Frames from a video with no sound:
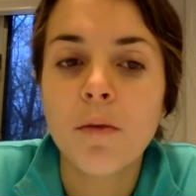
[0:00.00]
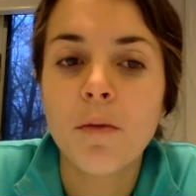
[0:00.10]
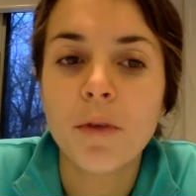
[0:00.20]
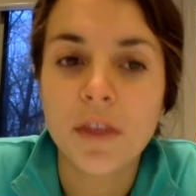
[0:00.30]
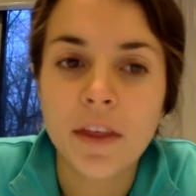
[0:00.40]

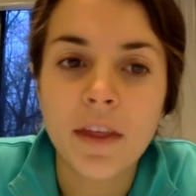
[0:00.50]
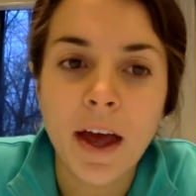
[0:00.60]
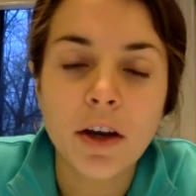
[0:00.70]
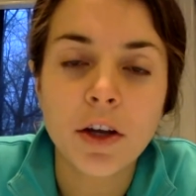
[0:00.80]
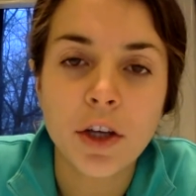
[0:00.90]
within
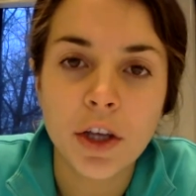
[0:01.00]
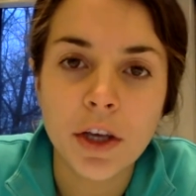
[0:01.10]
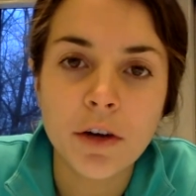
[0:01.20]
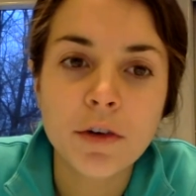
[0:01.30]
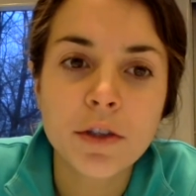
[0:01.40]
that
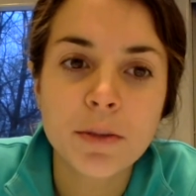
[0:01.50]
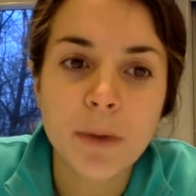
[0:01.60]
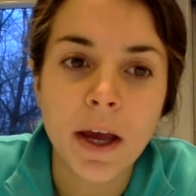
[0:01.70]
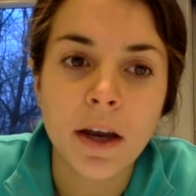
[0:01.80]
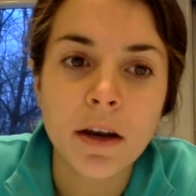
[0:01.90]
year
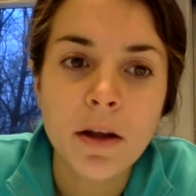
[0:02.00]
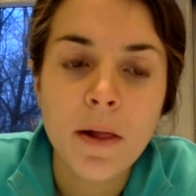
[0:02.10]
span,